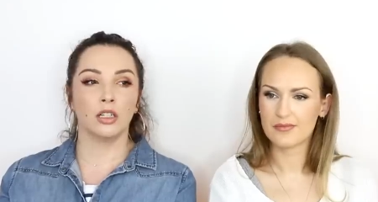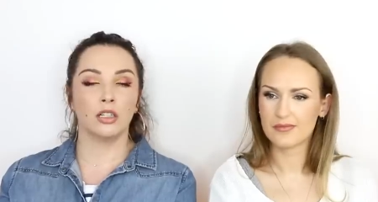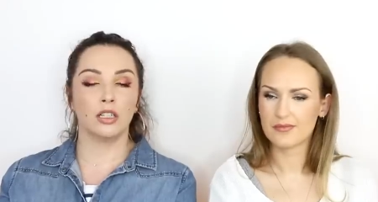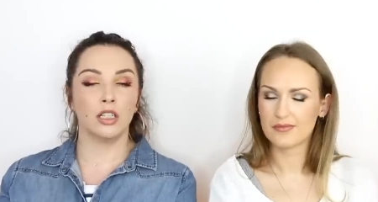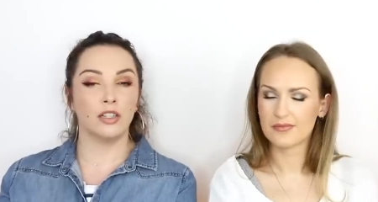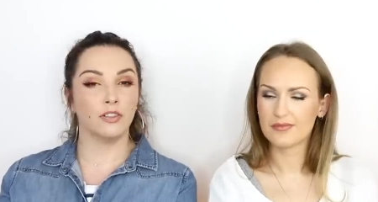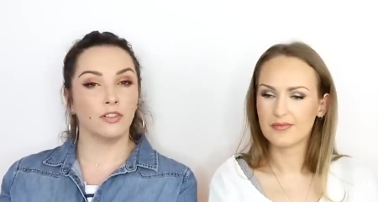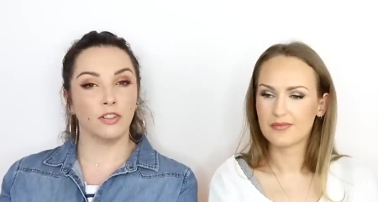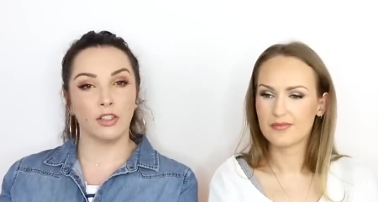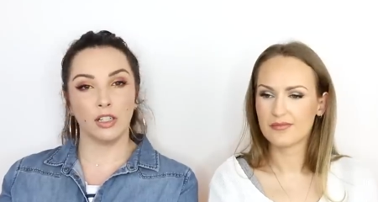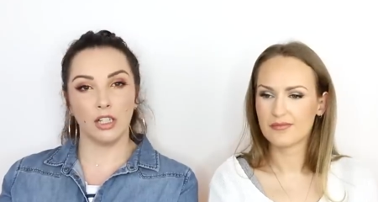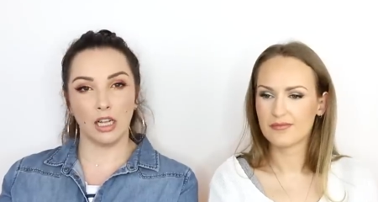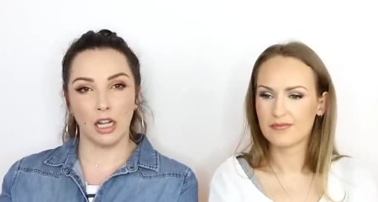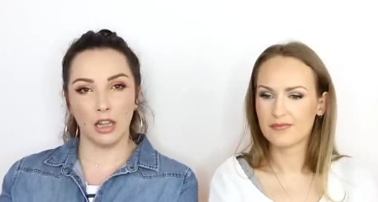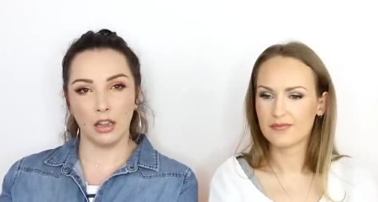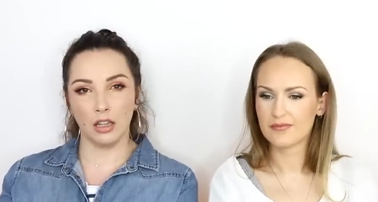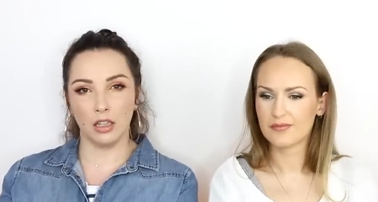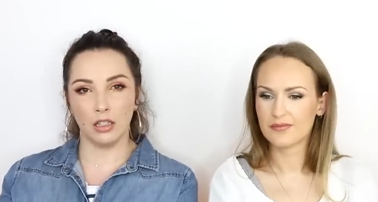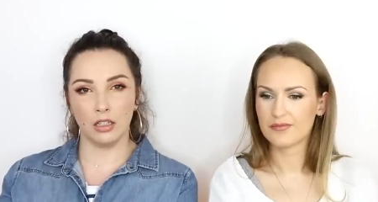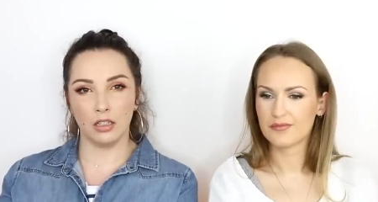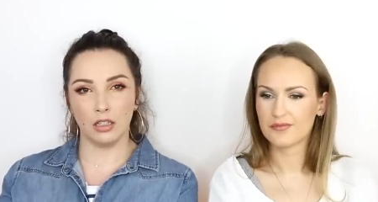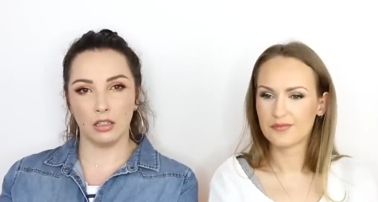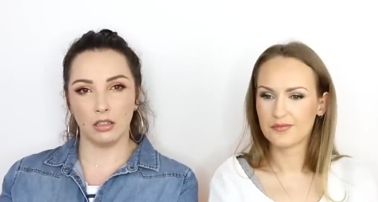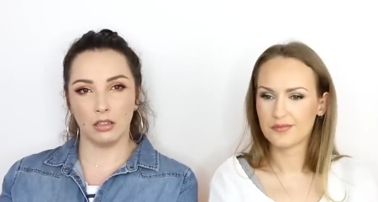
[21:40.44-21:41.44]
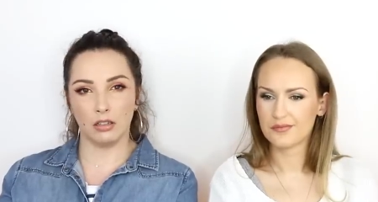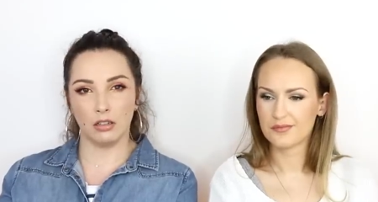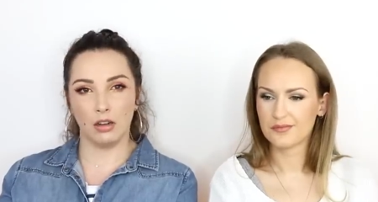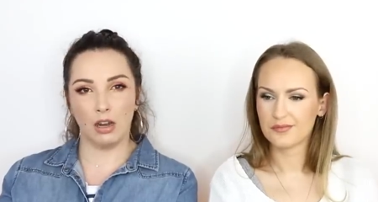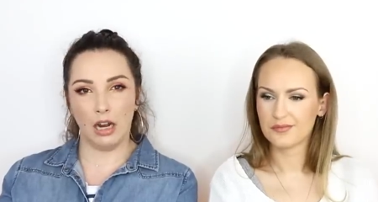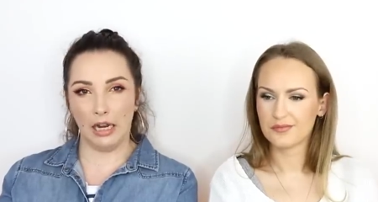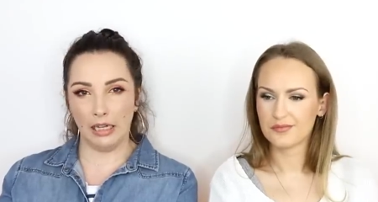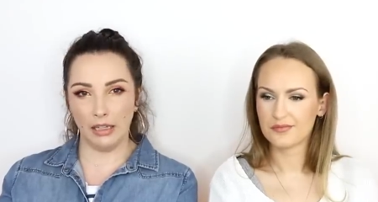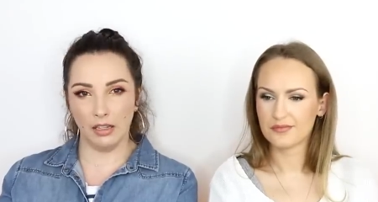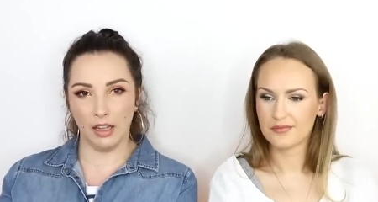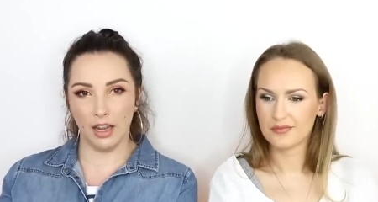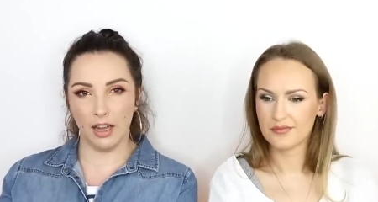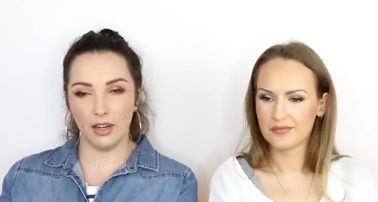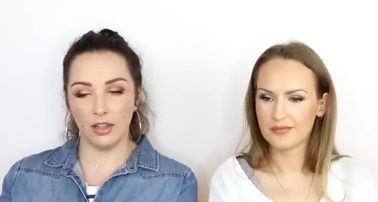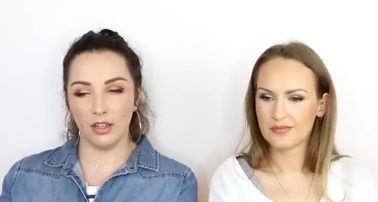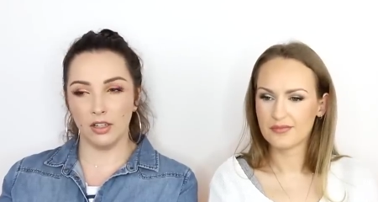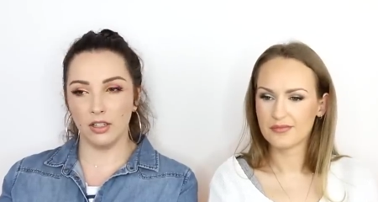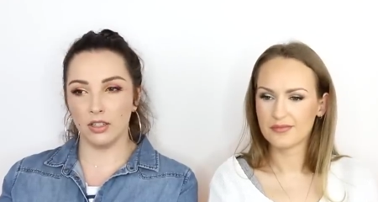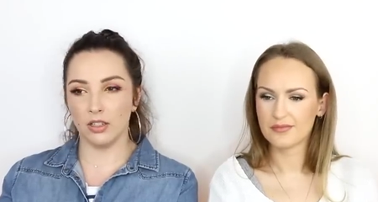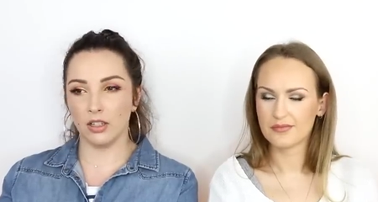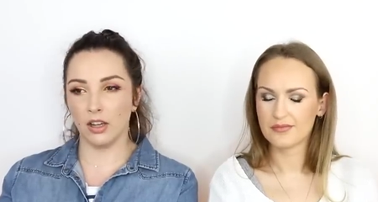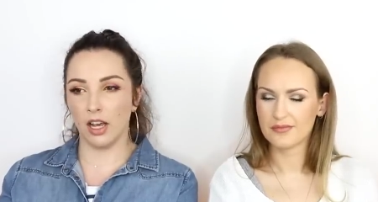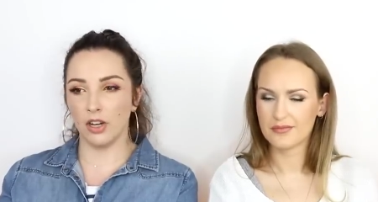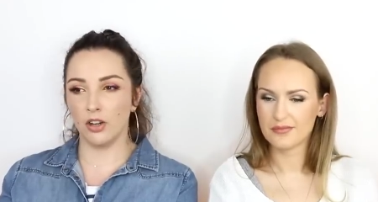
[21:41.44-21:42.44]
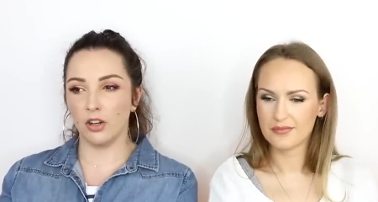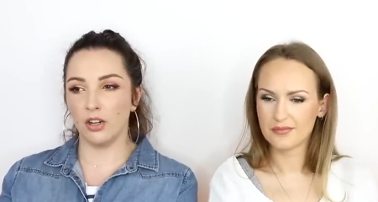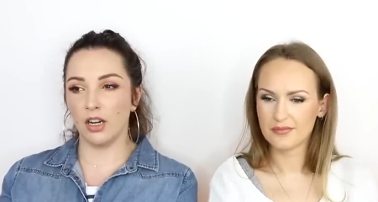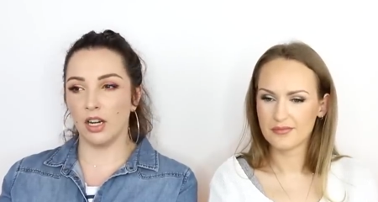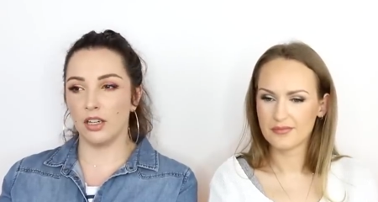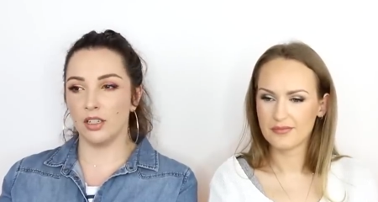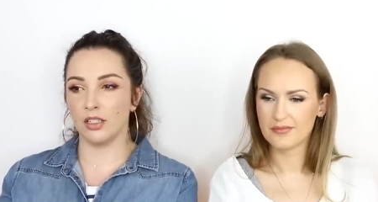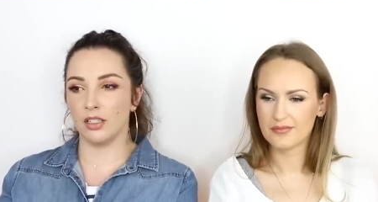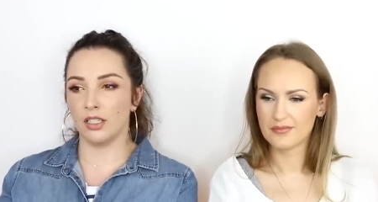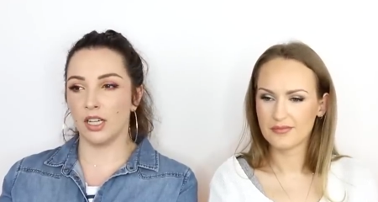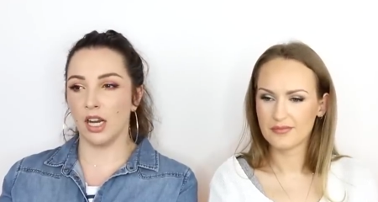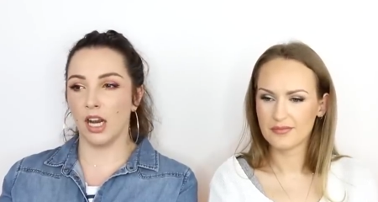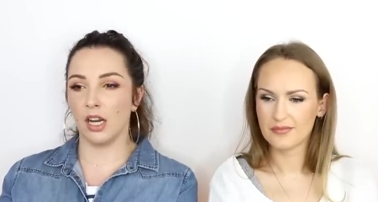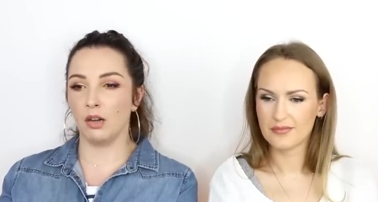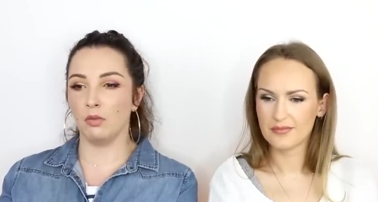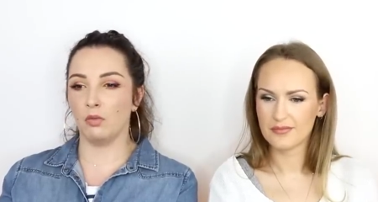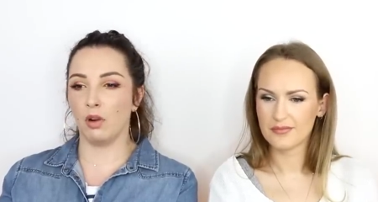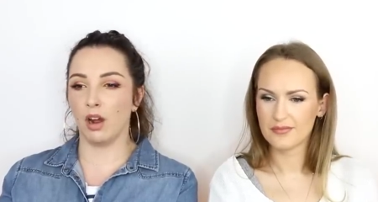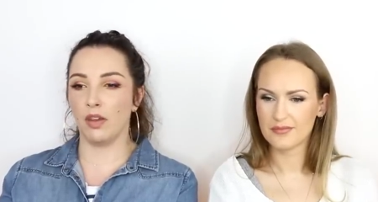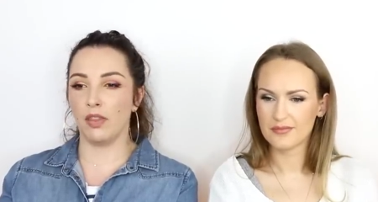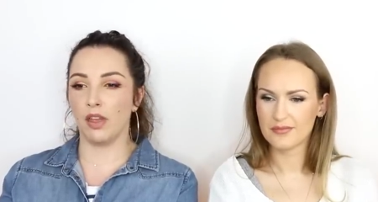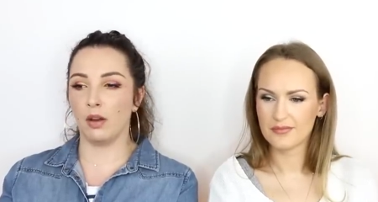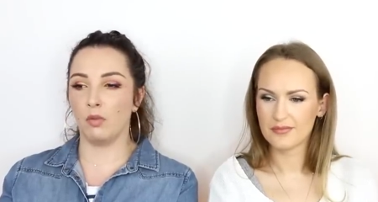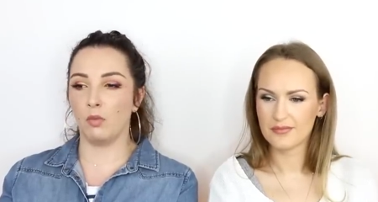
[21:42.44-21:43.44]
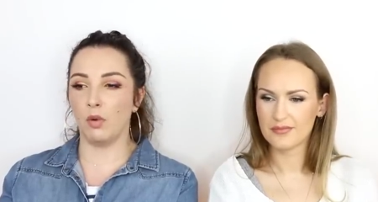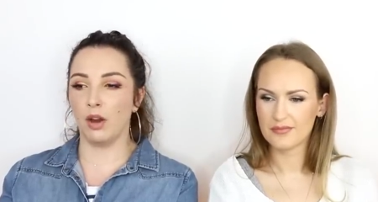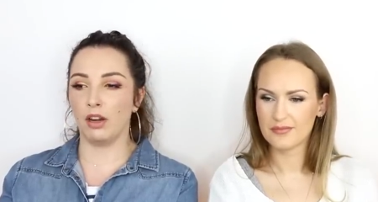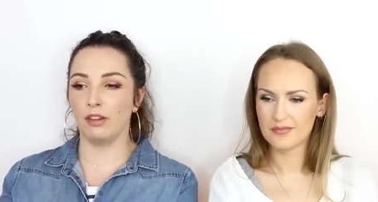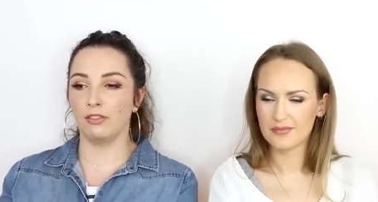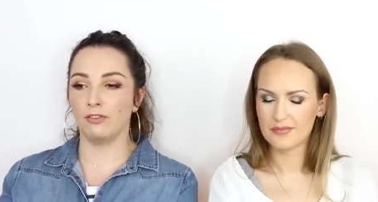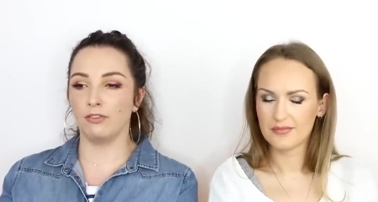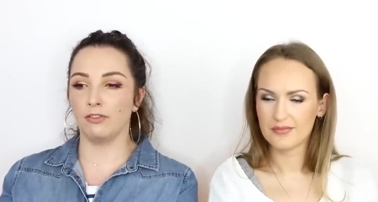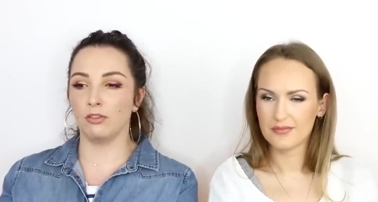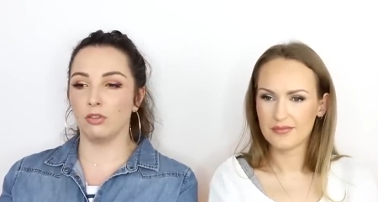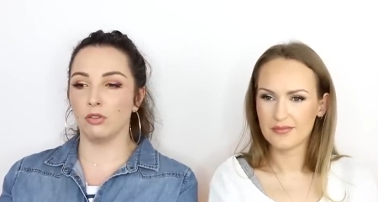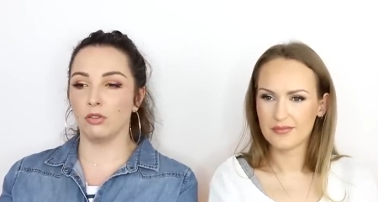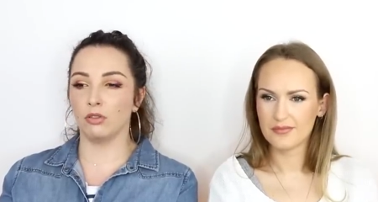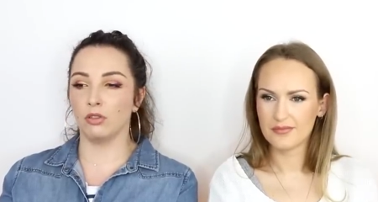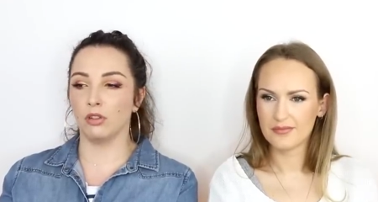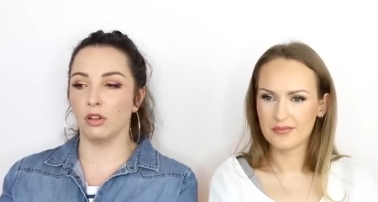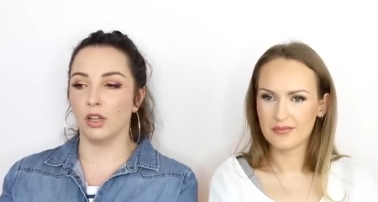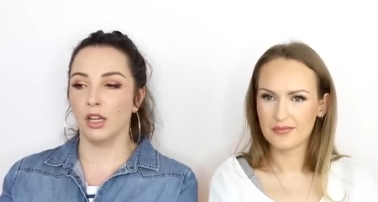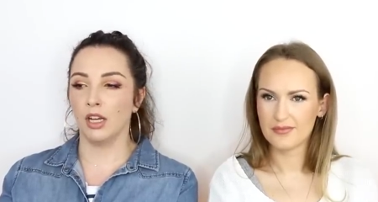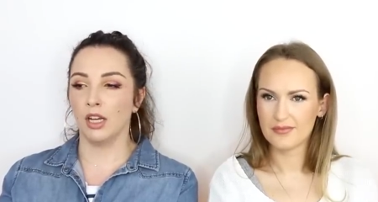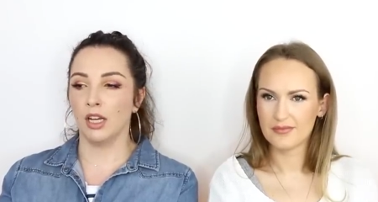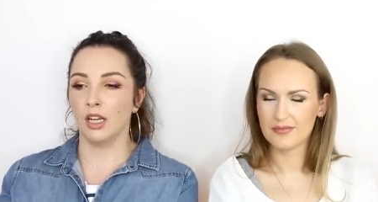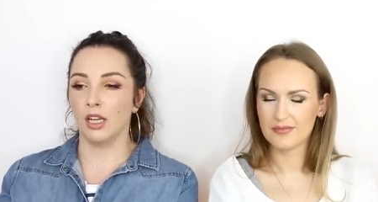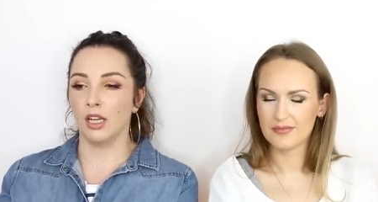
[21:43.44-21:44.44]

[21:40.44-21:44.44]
Speaker 1: different coloured highlighters, I don't understand why they went for